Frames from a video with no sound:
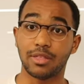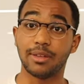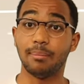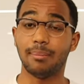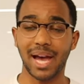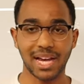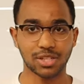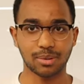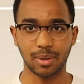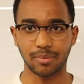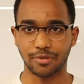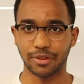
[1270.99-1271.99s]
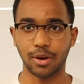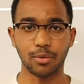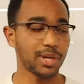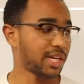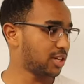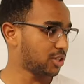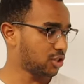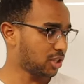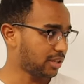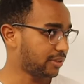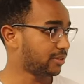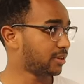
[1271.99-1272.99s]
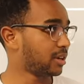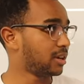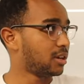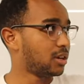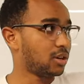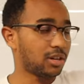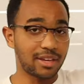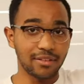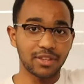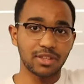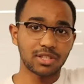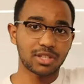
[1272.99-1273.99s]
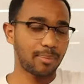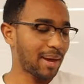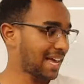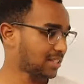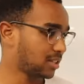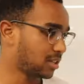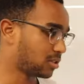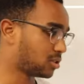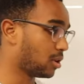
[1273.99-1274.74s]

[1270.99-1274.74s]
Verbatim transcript: the maximum flow we can achieve given these capacities.